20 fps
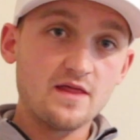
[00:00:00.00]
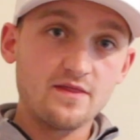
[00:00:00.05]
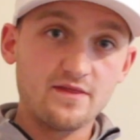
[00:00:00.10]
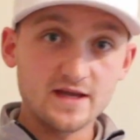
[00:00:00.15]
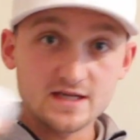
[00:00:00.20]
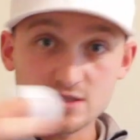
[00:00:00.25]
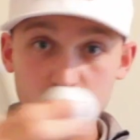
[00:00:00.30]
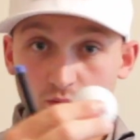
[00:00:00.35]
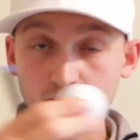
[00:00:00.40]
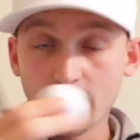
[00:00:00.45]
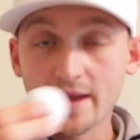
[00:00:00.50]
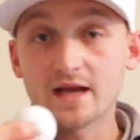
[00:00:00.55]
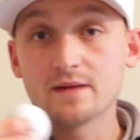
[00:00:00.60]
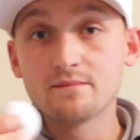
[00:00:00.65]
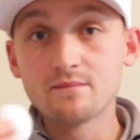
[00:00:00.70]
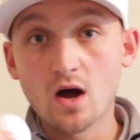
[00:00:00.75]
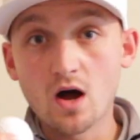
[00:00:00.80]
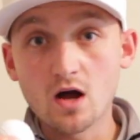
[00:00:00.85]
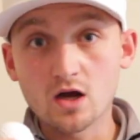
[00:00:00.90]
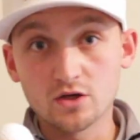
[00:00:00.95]
This will make a
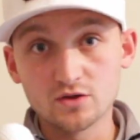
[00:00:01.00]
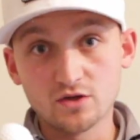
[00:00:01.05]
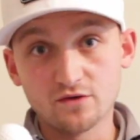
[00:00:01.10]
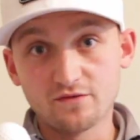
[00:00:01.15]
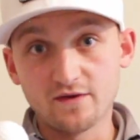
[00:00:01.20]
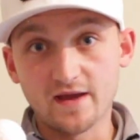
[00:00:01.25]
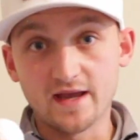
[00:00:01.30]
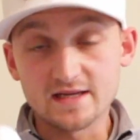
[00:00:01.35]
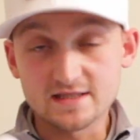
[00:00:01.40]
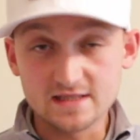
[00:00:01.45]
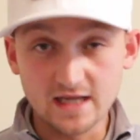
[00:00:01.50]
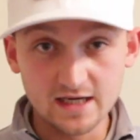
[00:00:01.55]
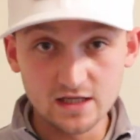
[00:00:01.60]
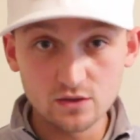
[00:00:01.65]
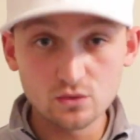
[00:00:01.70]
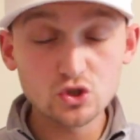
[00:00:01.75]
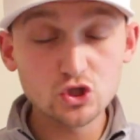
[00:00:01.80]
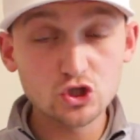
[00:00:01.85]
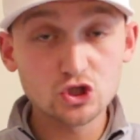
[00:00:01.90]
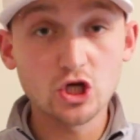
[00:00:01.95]
mark on the face, and
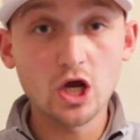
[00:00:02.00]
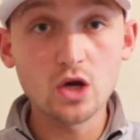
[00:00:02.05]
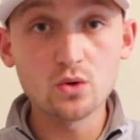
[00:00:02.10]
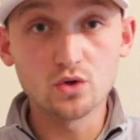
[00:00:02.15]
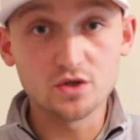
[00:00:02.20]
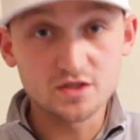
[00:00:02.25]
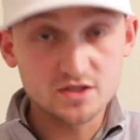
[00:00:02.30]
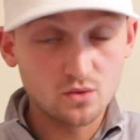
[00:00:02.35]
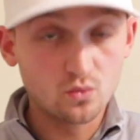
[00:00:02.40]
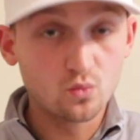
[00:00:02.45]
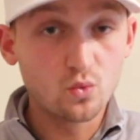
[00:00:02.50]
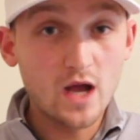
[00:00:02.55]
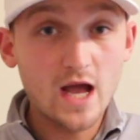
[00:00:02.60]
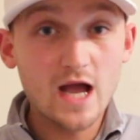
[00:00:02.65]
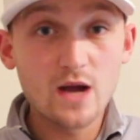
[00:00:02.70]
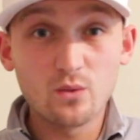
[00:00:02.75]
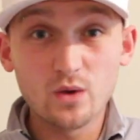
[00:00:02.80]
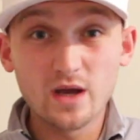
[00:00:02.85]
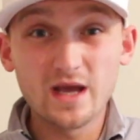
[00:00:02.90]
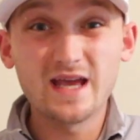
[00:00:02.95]
it will show us
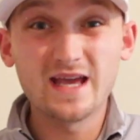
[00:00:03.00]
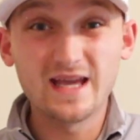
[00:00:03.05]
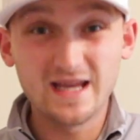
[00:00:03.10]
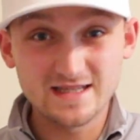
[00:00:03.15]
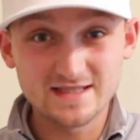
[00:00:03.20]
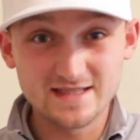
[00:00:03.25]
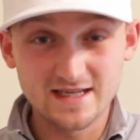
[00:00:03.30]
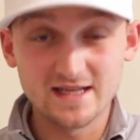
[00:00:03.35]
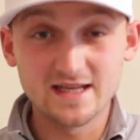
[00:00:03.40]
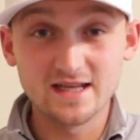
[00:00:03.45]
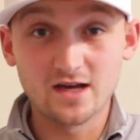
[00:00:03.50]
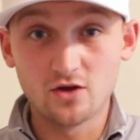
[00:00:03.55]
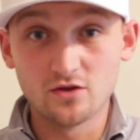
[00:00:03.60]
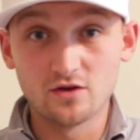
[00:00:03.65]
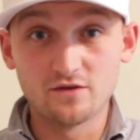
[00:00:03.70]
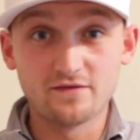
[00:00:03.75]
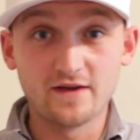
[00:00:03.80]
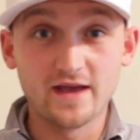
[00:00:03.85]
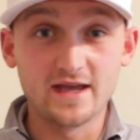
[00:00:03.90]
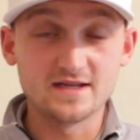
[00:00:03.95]
where we're hitting it on
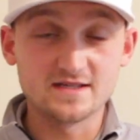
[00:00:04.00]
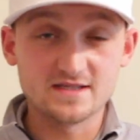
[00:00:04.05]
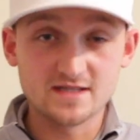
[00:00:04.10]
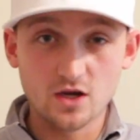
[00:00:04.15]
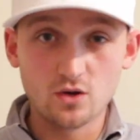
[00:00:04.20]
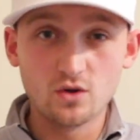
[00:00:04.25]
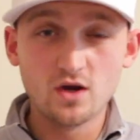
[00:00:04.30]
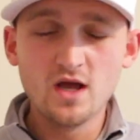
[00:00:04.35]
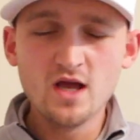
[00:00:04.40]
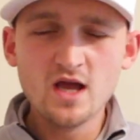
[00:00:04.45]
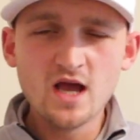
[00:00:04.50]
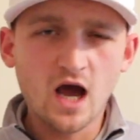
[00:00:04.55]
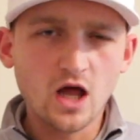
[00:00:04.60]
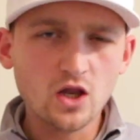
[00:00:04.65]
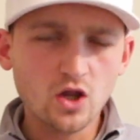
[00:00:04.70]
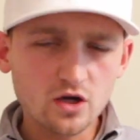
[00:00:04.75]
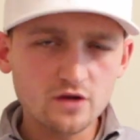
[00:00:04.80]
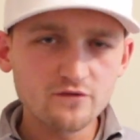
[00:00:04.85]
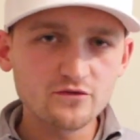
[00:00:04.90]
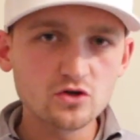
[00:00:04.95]
the face. So a
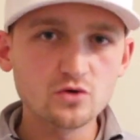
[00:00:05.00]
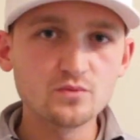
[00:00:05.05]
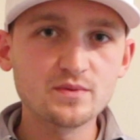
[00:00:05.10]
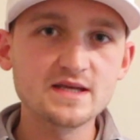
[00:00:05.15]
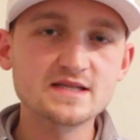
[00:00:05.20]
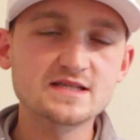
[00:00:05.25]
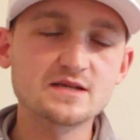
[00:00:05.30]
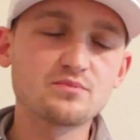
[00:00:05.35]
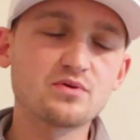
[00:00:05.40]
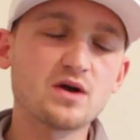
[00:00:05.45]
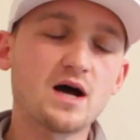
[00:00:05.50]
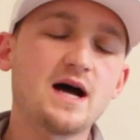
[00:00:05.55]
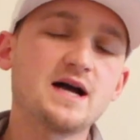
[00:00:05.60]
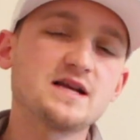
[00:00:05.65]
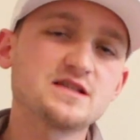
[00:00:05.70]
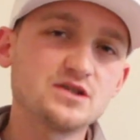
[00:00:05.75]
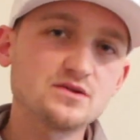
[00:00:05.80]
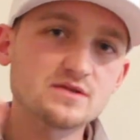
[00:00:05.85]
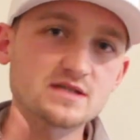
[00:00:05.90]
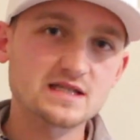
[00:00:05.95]
lot of you will be
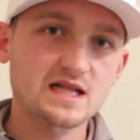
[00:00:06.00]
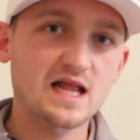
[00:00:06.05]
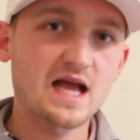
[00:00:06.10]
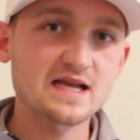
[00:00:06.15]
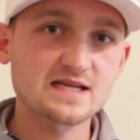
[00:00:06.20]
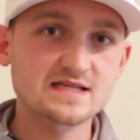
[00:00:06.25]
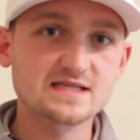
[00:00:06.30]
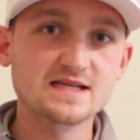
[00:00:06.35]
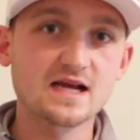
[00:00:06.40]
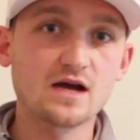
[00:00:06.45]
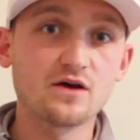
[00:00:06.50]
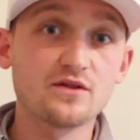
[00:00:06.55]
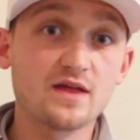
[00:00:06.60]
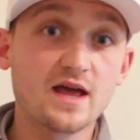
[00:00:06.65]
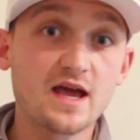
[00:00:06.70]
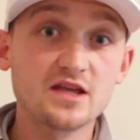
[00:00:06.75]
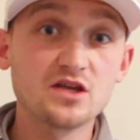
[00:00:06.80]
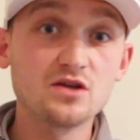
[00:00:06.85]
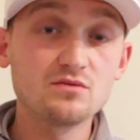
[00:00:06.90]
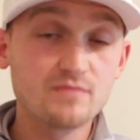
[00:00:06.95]
surprised. You slicers out
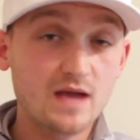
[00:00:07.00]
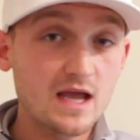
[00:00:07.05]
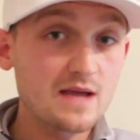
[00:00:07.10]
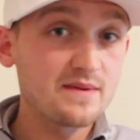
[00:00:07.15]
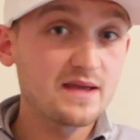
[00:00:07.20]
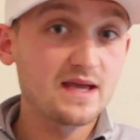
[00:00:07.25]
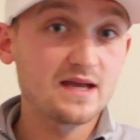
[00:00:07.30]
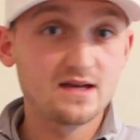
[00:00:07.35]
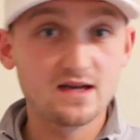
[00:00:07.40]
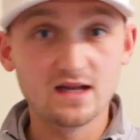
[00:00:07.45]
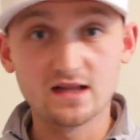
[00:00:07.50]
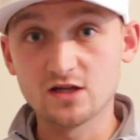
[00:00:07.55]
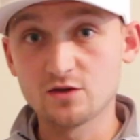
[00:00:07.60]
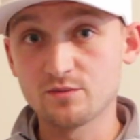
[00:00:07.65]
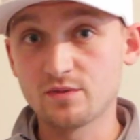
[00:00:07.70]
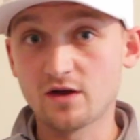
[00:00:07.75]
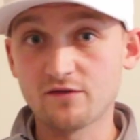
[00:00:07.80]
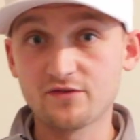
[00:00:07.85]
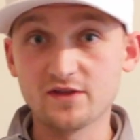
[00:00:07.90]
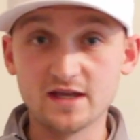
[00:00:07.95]
there, you may be hitting it a little
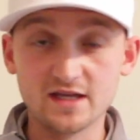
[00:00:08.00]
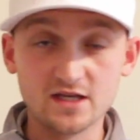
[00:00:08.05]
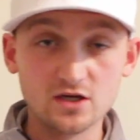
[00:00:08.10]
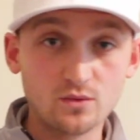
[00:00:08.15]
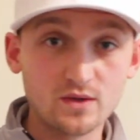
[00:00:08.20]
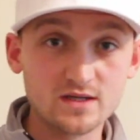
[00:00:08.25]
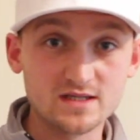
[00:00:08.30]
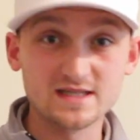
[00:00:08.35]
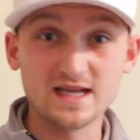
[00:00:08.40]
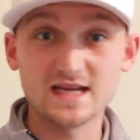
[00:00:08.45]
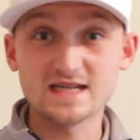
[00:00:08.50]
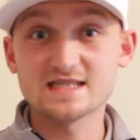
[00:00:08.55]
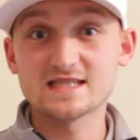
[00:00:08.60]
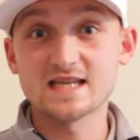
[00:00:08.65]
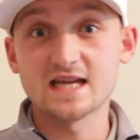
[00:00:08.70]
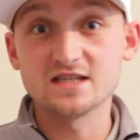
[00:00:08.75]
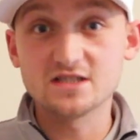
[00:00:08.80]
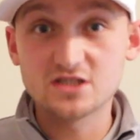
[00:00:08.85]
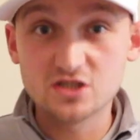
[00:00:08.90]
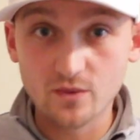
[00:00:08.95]
bit off the heel, which is
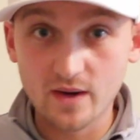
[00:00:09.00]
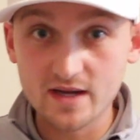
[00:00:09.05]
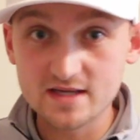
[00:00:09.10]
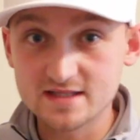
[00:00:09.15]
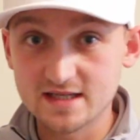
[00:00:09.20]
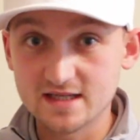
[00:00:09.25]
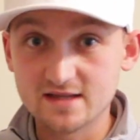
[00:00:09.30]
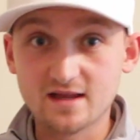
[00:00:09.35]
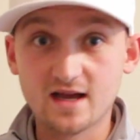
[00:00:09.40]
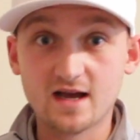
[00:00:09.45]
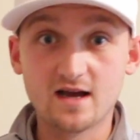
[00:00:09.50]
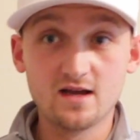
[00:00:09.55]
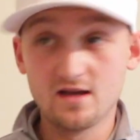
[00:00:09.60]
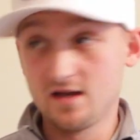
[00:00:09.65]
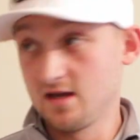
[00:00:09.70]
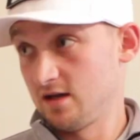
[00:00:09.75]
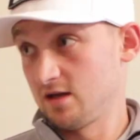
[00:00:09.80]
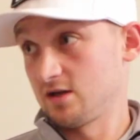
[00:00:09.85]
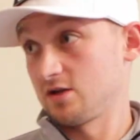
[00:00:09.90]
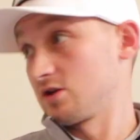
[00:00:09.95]
accentuating that
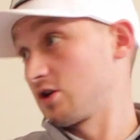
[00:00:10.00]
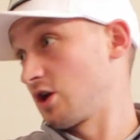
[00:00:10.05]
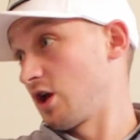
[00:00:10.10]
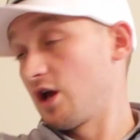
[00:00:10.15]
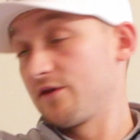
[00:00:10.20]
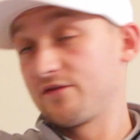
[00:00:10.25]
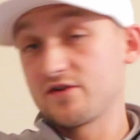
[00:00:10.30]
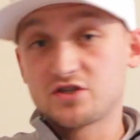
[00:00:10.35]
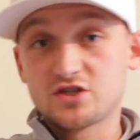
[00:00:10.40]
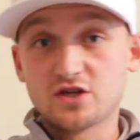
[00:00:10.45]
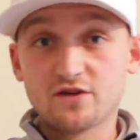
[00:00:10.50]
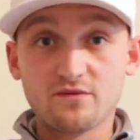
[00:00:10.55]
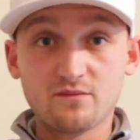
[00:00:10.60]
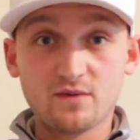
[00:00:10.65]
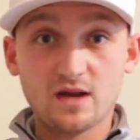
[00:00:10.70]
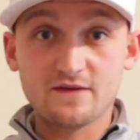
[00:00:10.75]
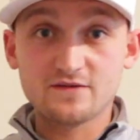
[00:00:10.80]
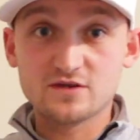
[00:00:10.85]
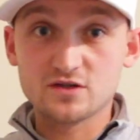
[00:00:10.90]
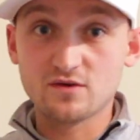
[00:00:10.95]
curvature from
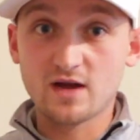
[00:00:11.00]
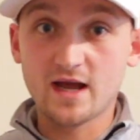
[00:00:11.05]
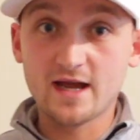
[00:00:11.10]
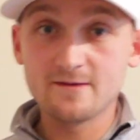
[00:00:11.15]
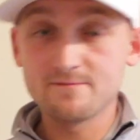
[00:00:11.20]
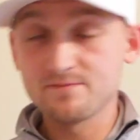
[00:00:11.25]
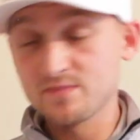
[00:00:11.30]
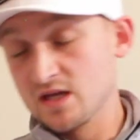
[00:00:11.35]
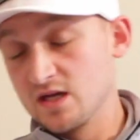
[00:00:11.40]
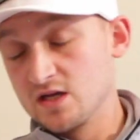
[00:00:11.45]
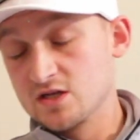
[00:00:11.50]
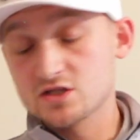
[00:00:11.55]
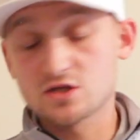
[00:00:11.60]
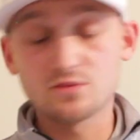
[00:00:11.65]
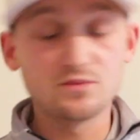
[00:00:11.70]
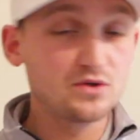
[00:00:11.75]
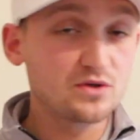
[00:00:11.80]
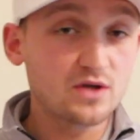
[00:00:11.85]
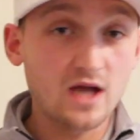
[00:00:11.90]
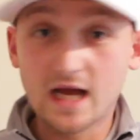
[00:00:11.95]
left to right.
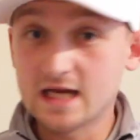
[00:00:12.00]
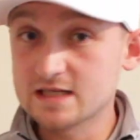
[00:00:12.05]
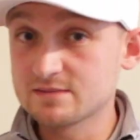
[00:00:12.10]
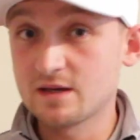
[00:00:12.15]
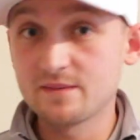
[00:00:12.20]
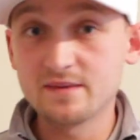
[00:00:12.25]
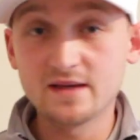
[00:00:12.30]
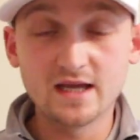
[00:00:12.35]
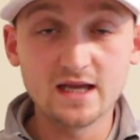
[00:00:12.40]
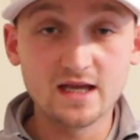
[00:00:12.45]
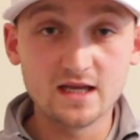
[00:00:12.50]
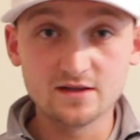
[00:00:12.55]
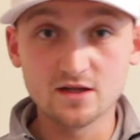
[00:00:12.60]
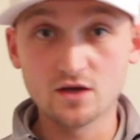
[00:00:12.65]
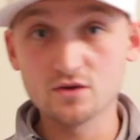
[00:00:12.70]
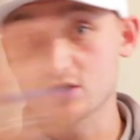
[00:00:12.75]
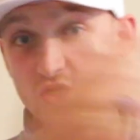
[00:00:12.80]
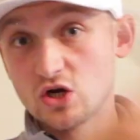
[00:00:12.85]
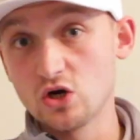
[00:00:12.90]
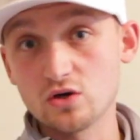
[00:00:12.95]
Some of you guys may be hitting
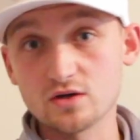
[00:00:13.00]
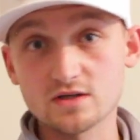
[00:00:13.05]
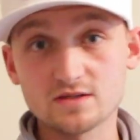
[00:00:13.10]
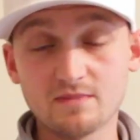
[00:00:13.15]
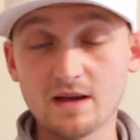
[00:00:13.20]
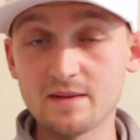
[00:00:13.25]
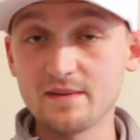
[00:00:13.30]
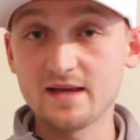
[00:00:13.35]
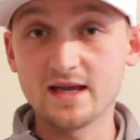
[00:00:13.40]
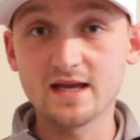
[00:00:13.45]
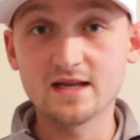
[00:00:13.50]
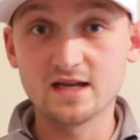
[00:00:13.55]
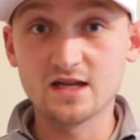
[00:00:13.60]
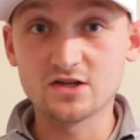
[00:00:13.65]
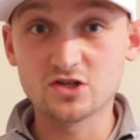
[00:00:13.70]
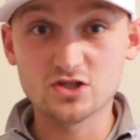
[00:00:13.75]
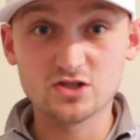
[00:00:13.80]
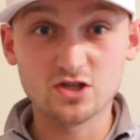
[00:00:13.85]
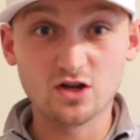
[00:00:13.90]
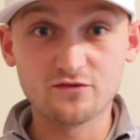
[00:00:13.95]
those hooks, maybe hitting it
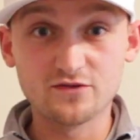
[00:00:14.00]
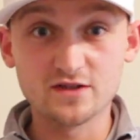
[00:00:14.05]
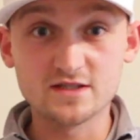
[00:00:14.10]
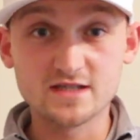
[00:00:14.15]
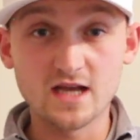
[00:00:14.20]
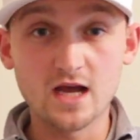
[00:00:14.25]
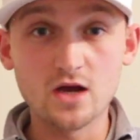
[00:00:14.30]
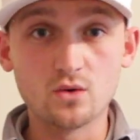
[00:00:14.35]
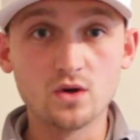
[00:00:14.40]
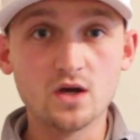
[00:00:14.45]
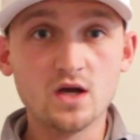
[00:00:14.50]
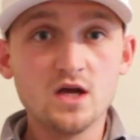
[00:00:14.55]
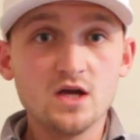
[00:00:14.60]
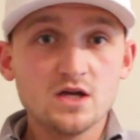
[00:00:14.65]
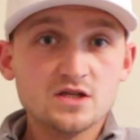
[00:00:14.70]
just off the toe.